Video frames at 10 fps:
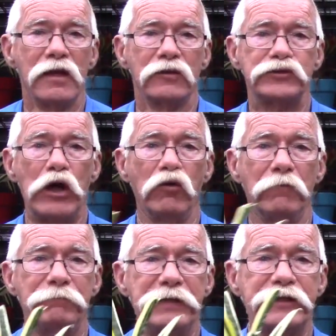So,
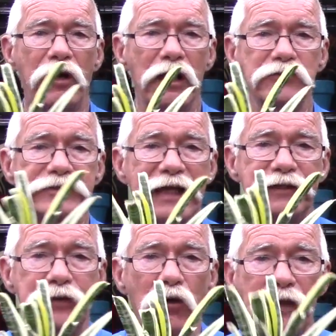because
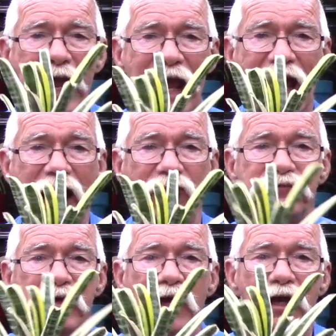they don't
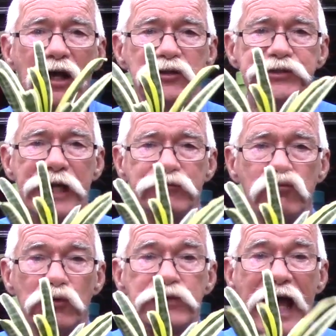have a
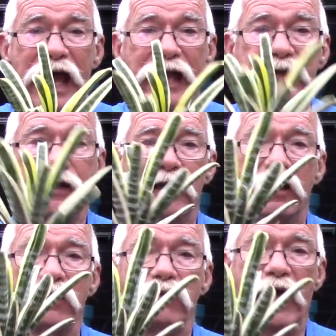central tank
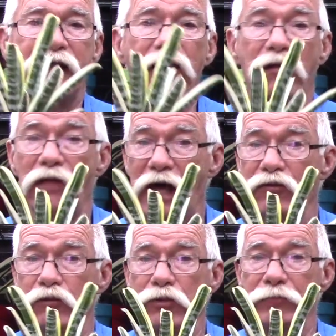like a
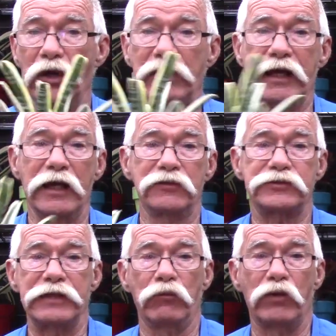lot of the
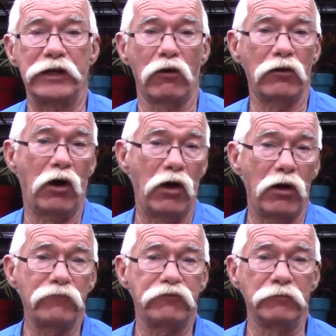bromeliads that we are
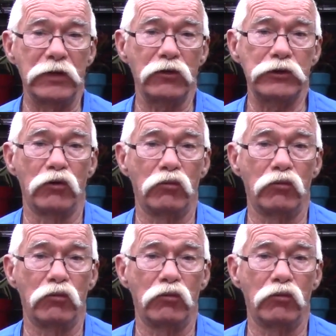all familiar